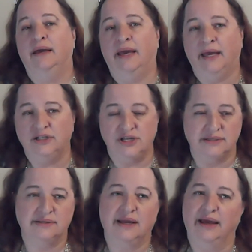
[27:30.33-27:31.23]
and
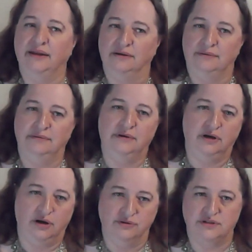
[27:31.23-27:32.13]
just kind of
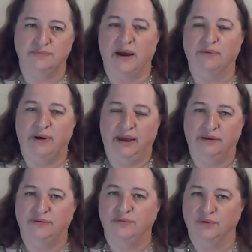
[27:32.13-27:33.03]
coast my
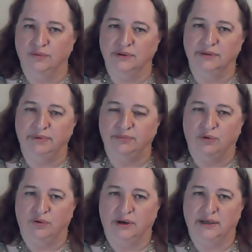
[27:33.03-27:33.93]
way through a little bit
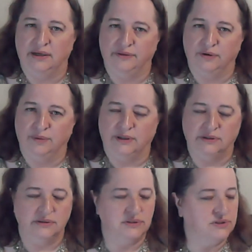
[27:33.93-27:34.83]
more on another
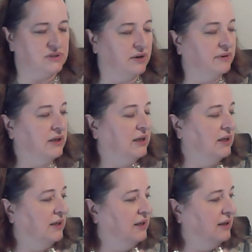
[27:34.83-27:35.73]
quilt. So
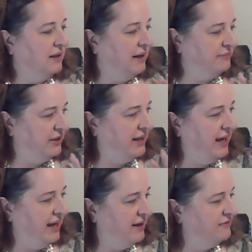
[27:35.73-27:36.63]
I'm going to
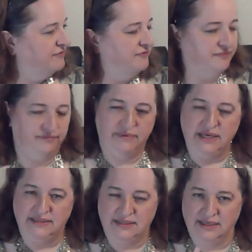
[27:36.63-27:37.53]
have
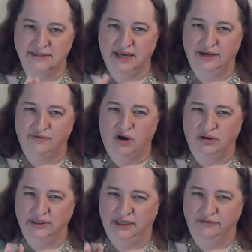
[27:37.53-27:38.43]
these things kind of
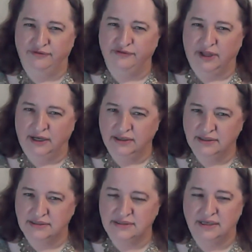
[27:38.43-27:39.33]
all in
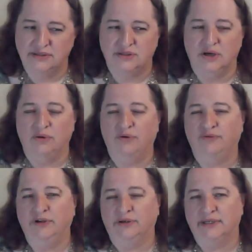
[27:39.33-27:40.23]
flux, and so
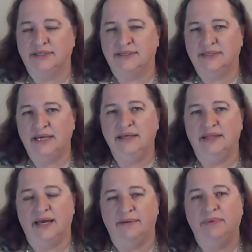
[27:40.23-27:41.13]
hopefully you'll get to see
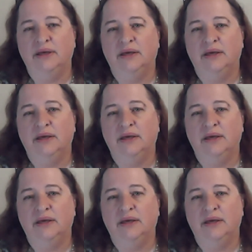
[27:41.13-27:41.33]
them